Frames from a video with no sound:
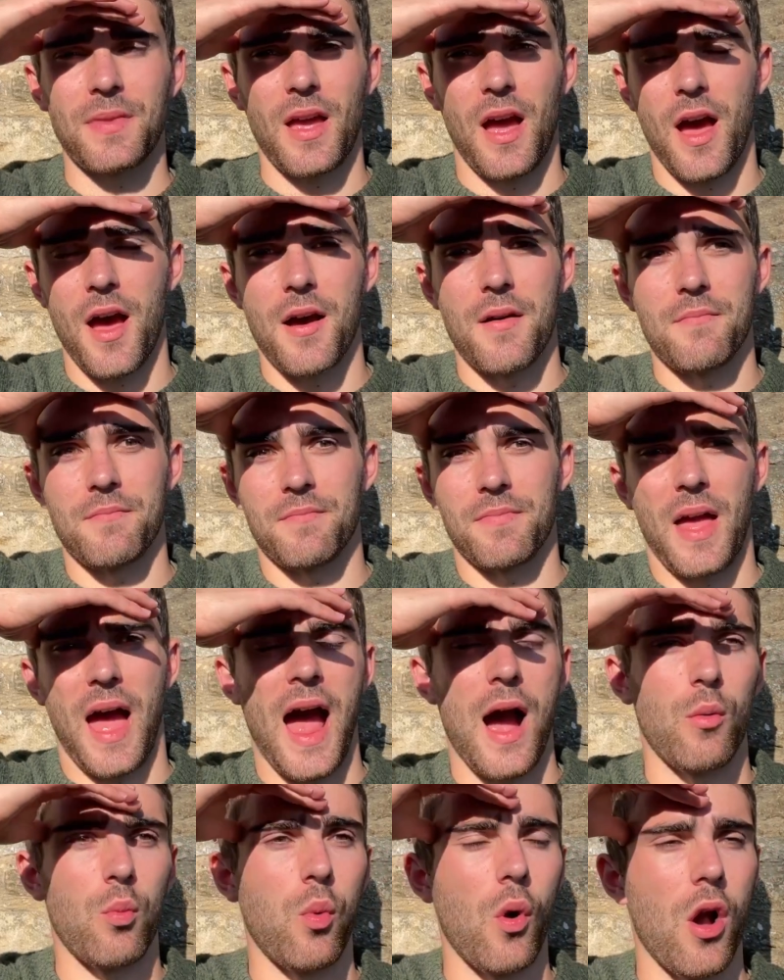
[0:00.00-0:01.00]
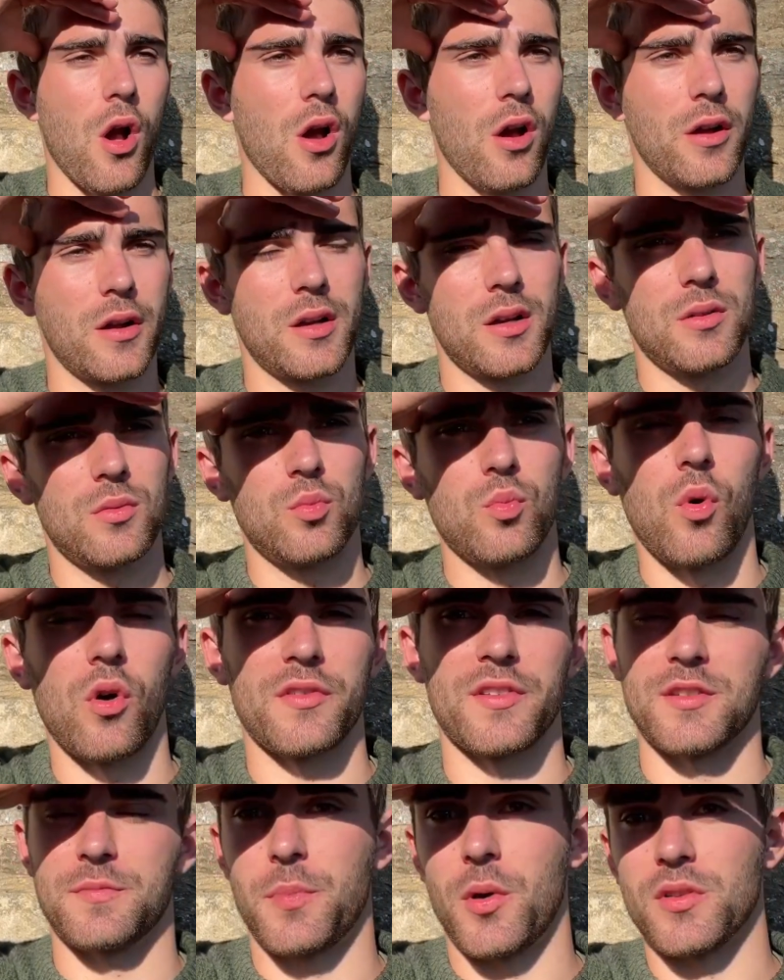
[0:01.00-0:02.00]
um, at work
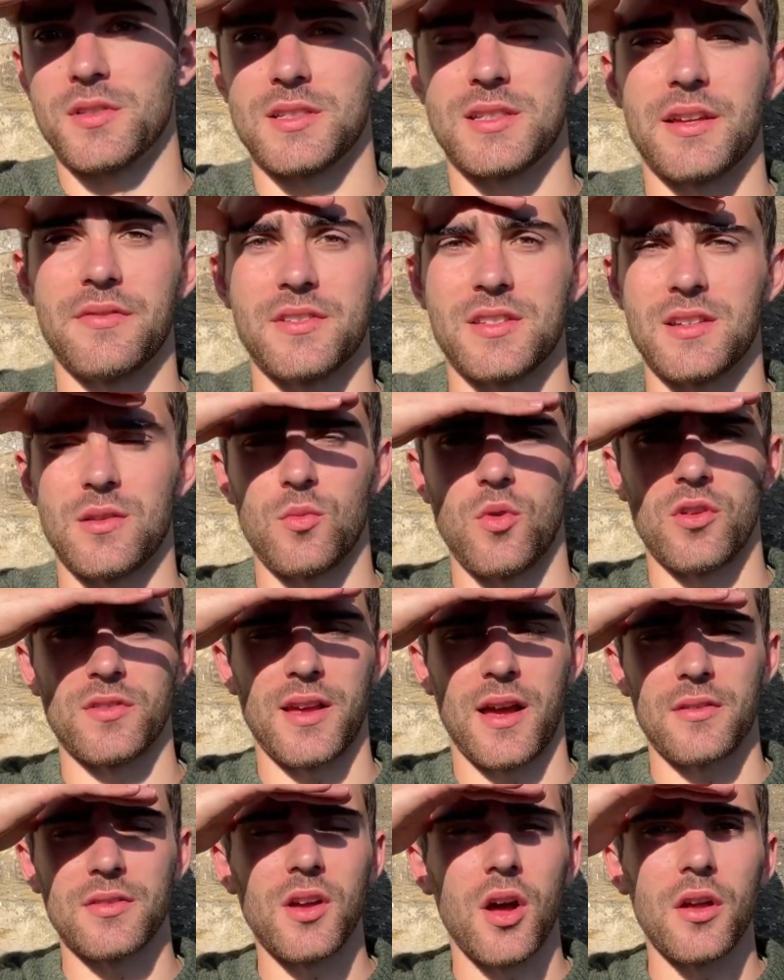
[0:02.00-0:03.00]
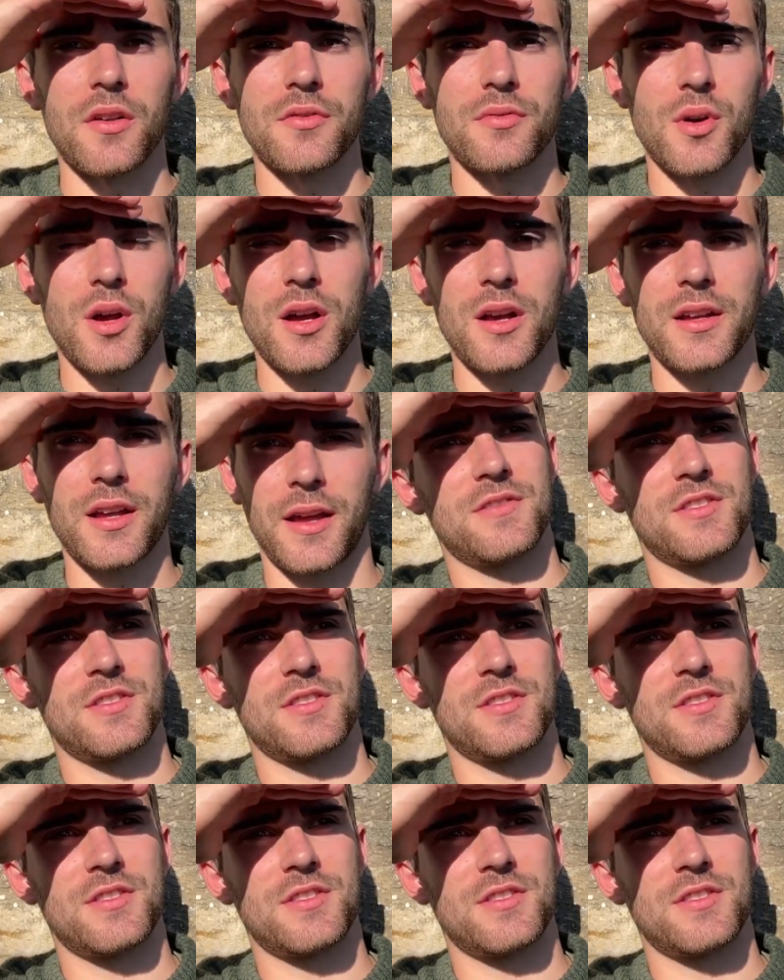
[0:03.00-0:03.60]
was as positive as it was outside of work.